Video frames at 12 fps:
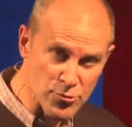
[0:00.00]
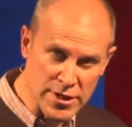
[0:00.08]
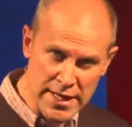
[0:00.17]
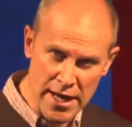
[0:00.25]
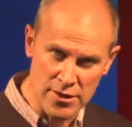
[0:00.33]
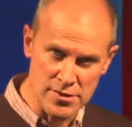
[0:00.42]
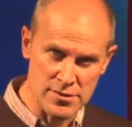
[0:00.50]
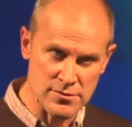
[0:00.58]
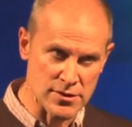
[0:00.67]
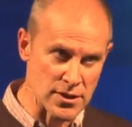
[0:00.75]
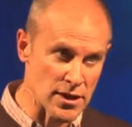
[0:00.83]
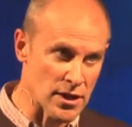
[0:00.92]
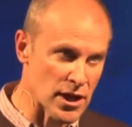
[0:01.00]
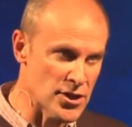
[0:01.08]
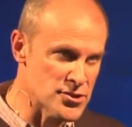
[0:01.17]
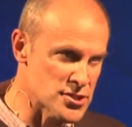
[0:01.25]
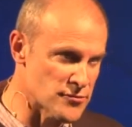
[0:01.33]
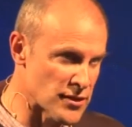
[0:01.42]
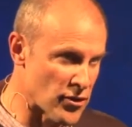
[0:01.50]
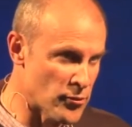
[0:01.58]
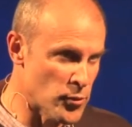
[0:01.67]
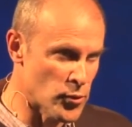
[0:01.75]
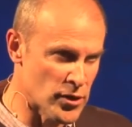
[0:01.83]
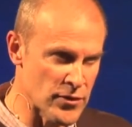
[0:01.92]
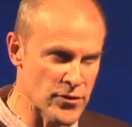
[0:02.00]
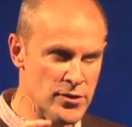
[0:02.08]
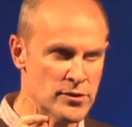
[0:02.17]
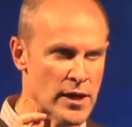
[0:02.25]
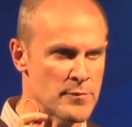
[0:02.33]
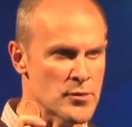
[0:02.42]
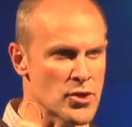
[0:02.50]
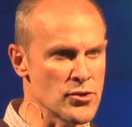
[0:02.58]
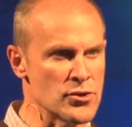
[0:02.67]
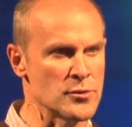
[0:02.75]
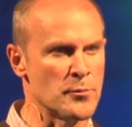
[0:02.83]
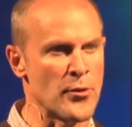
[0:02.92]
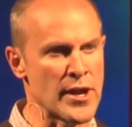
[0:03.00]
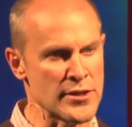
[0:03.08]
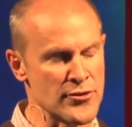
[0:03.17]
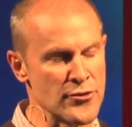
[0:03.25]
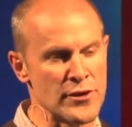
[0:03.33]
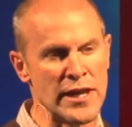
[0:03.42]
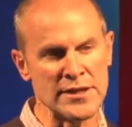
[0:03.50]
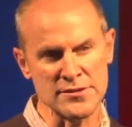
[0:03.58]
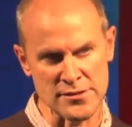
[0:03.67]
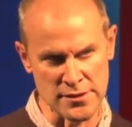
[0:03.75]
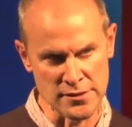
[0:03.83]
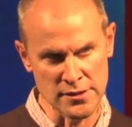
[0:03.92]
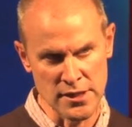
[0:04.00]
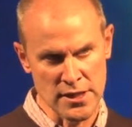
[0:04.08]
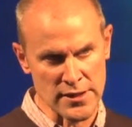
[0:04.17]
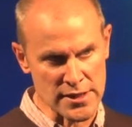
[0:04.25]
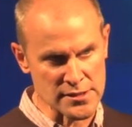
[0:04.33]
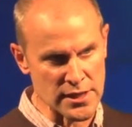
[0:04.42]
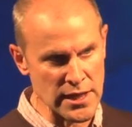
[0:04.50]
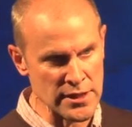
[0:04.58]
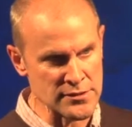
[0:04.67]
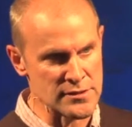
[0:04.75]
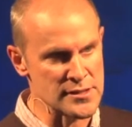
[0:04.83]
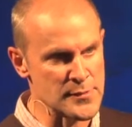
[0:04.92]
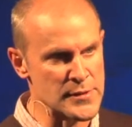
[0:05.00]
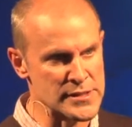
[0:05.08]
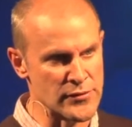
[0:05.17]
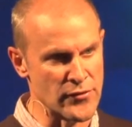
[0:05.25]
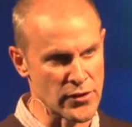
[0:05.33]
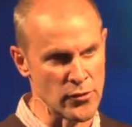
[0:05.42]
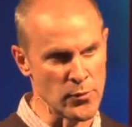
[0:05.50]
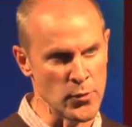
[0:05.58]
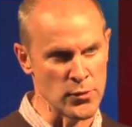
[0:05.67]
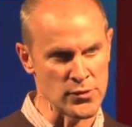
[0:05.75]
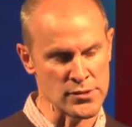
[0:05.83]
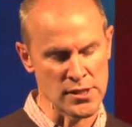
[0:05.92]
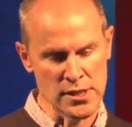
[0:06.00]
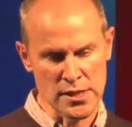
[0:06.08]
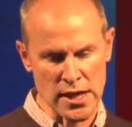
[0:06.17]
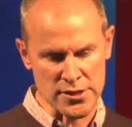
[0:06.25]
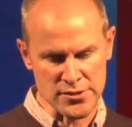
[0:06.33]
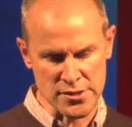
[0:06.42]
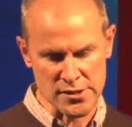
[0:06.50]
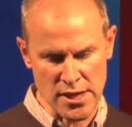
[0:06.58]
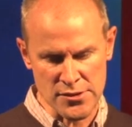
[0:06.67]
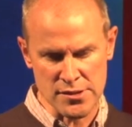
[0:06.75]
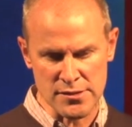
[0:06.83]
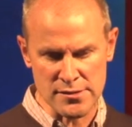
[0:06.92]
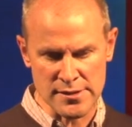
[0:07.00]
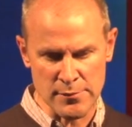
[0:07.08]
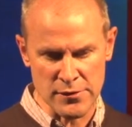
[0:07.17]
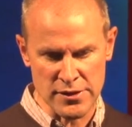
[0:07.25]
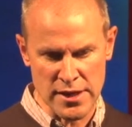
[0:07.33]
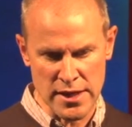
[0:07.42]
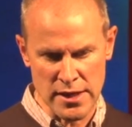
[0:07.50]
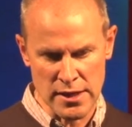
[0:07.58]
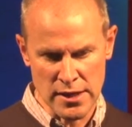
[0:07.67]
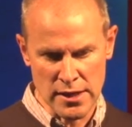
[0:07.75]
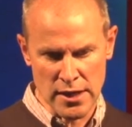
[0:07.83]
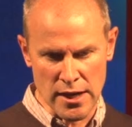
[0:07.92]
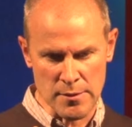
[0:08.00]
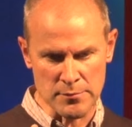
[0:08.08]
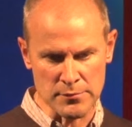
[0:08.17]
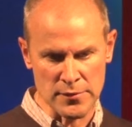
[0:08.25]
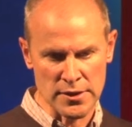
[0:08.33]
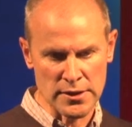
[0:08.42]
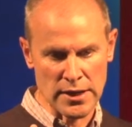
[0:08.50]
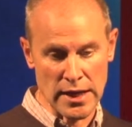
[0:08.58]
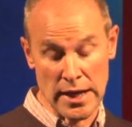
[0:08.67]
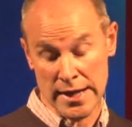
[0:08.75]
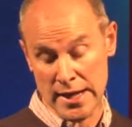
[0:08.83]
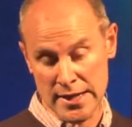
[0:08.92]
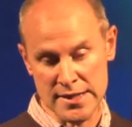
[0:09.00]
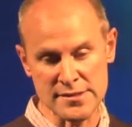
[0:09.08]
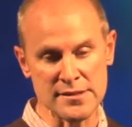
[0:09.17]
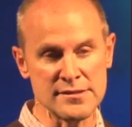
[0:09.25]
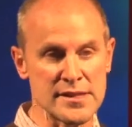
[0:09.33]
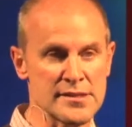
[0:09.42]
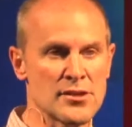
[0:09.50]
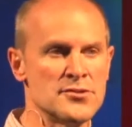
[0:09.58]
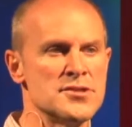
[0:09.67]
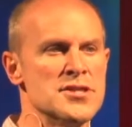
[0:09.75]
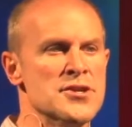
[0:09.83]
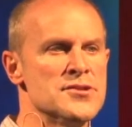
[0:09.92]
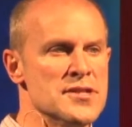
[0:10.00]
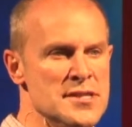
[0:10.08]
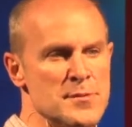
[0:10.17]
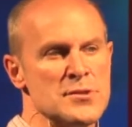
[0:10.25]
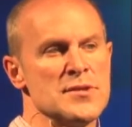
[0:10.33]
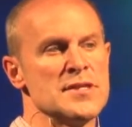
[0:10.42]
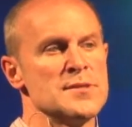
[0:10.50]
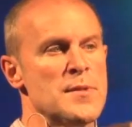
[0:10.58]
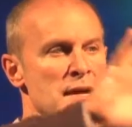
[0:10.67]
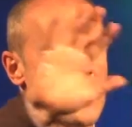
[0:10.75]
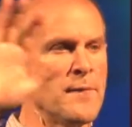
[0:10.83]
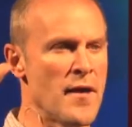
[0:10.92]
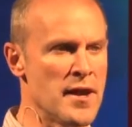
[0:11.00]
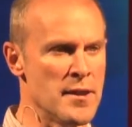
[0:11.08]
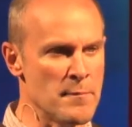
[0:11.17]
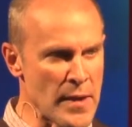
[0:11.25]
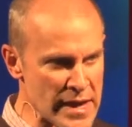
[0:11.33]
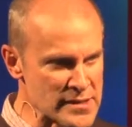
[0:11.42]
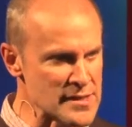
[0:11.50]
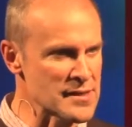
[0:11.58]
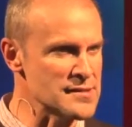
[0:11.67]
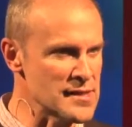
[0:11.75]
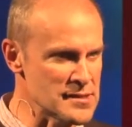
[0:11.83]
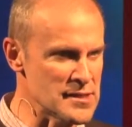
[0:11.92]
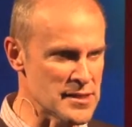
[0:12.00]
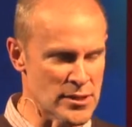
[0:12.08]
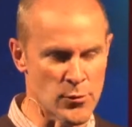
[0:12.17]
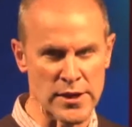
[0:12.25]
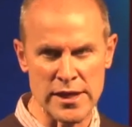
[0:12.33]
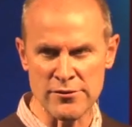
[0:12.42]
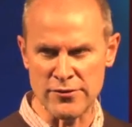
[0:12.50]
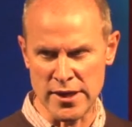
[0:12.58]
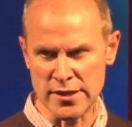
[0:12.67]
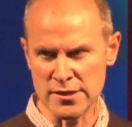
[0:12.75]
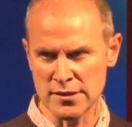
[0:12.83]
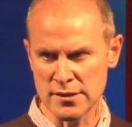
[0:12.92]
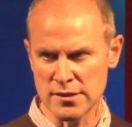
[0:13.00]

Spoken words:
read out the conclusion of that report. If you Google Breakthrough London, that's a London-specific report, and just goes into some of the, the discontinuities between this being an amazing city that we live in,